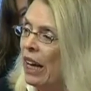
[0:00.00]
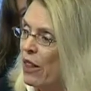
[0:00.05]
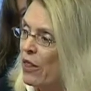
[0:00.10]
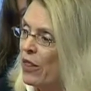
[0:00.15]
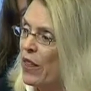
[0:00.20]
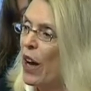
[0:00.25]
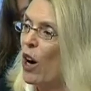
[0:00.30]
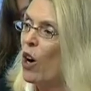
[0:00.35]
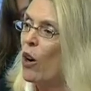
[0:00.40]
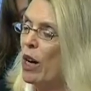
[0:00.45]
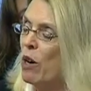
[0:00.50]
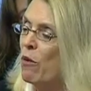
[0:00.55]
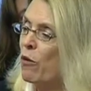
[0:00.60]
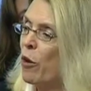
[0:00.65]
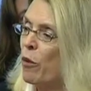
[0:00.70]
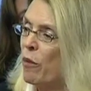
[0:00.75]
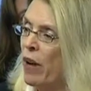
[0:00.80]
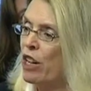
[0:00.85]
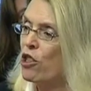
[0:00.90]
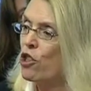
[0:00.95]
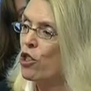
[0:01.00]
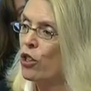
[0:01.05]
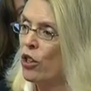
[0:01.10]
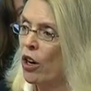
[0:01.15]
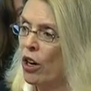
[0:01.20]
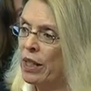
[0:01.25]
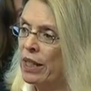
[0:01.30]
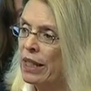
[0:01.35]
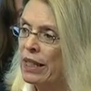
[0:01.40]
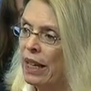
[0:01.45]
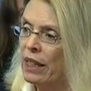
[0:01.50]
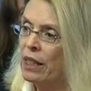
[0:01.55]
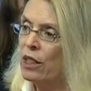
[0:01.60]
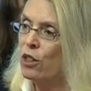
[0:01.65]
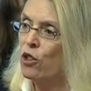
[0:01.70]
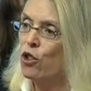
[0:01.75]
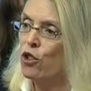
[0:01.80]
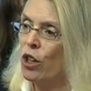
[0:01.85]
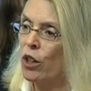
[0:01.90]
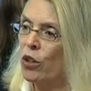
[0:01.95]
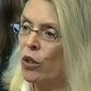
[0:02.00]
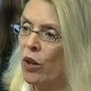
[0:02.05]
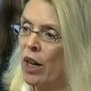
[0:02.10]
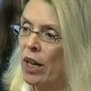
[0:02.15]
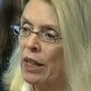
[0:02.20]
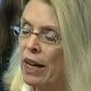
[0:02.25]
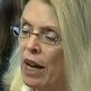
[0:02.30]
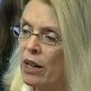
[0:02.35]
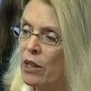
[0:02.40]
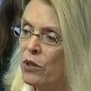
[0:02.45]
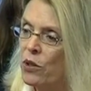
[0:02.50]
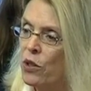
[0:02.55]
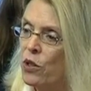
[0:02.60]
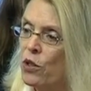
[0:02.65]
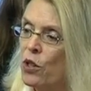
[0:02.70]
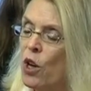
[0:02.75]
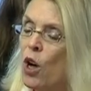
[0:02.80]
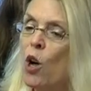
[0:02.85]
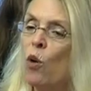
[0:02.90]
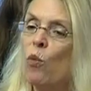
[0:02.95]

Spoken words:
their information on sex and gender analysis.